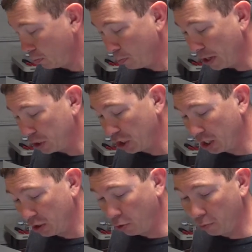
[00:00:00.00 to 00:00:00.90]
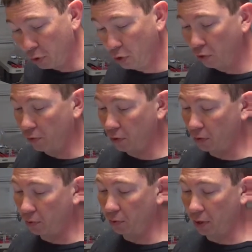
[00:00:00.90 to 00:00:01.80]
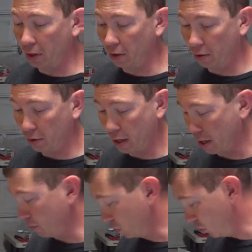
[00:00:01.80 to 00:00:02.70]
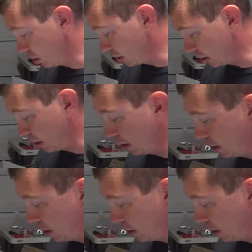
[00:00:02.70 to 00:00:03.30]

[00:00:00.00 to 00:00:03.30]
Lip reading: pinching or maneuver through here. So you can see